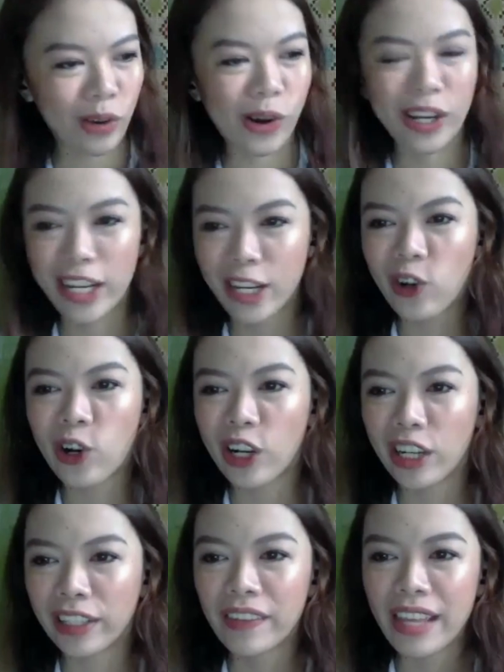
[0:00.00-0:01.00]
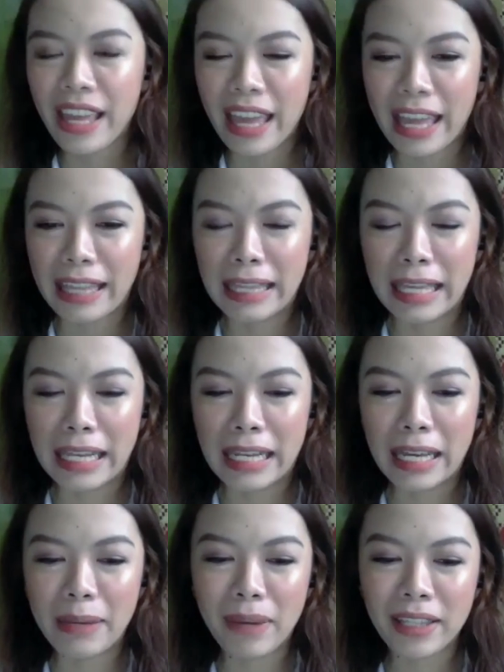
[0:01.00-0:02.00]
on and on. And then
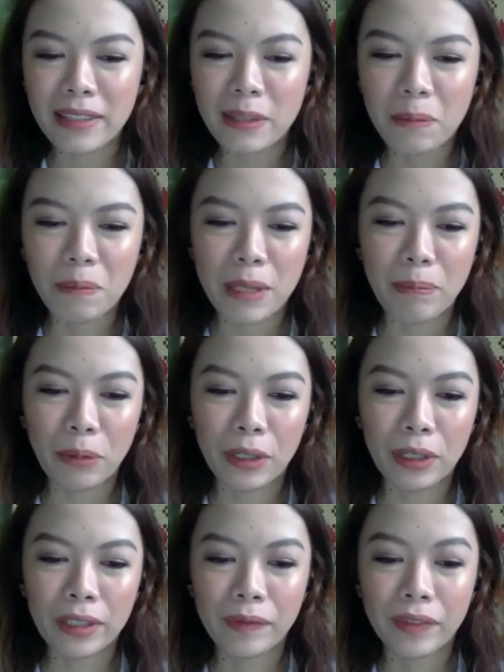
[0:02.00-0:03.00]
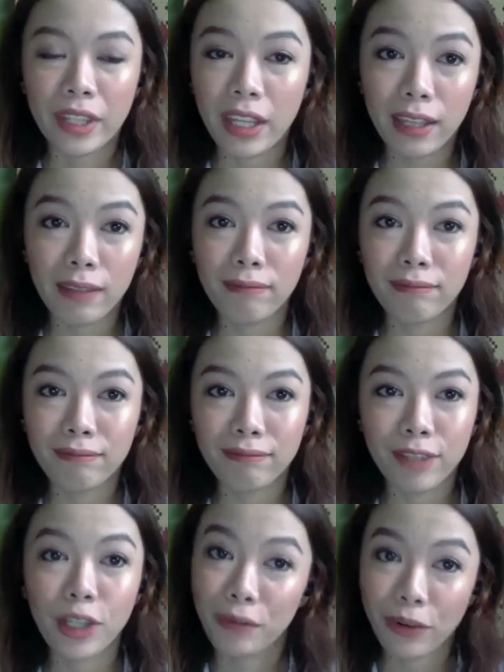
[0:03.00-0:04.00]
I met some people
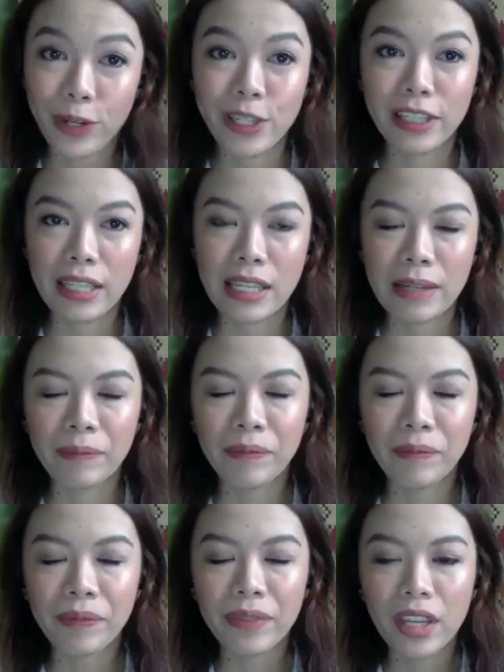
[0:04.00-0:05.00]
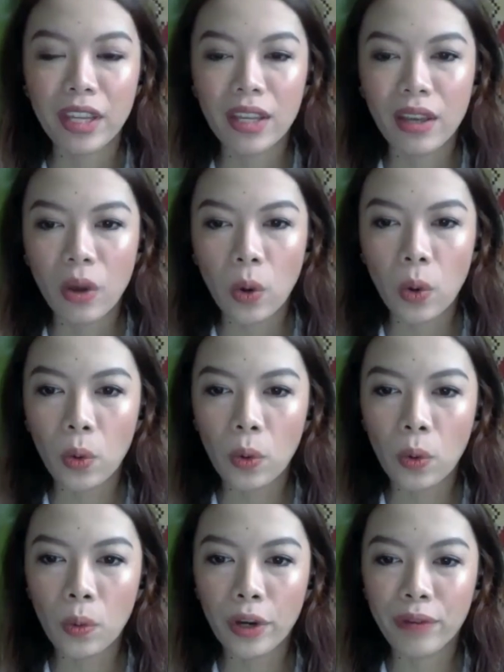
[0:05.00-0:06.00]
in the university
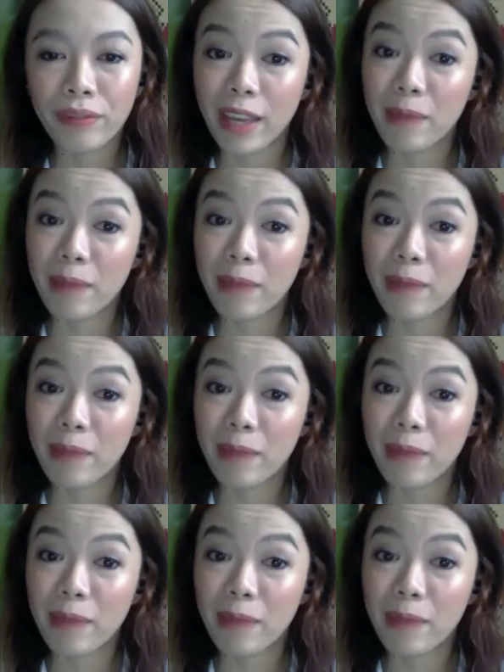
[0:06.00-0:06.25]
who were